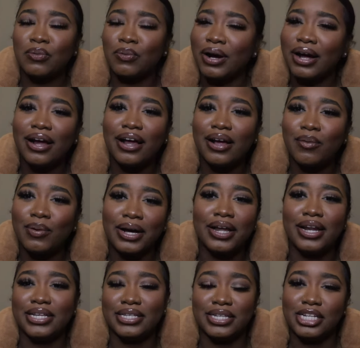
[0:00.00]
Why? Why are
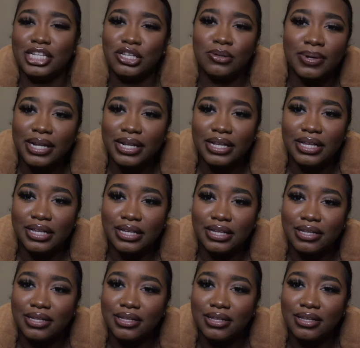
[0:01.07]
they sending you money?
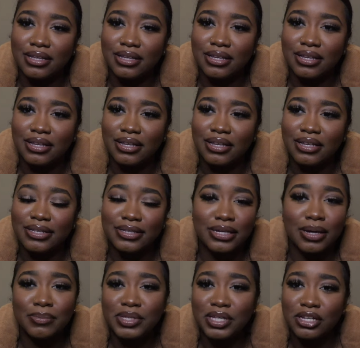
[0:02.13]

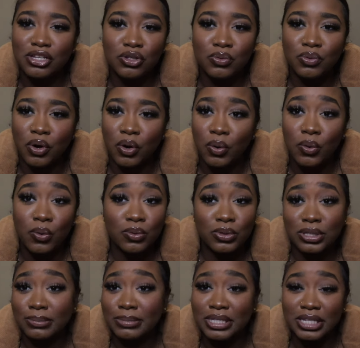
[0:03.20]
Some sending you whole,
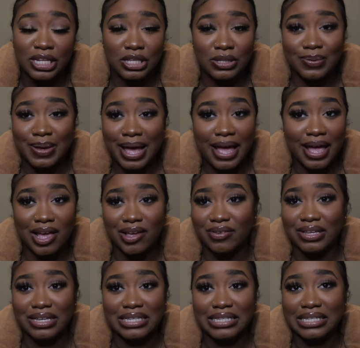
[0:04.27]
some sending you half.
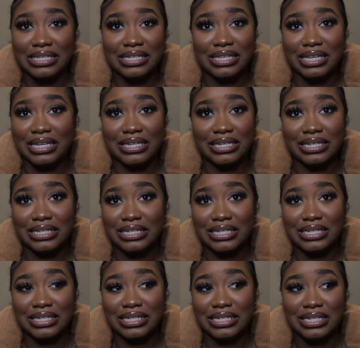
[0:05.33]
It's just like.
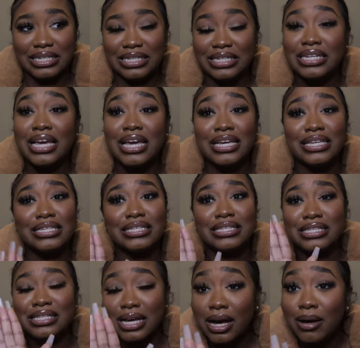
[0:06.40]
And
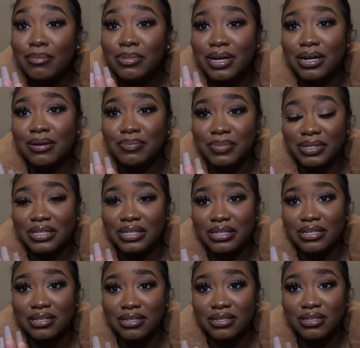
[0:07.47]
some
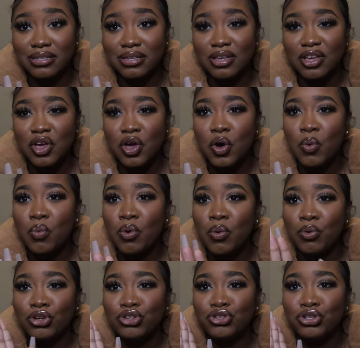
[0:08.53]
companies will
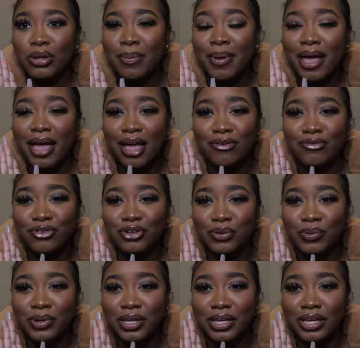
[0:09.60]
want you to pay for the
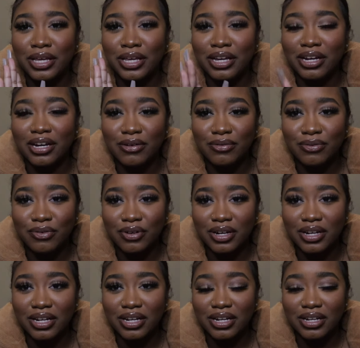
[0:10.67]
wig up
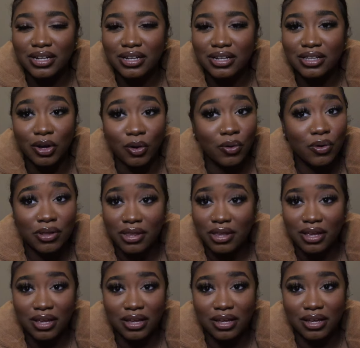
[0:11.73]
front, the whole
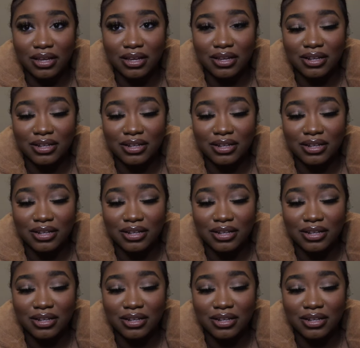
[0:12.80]
thing.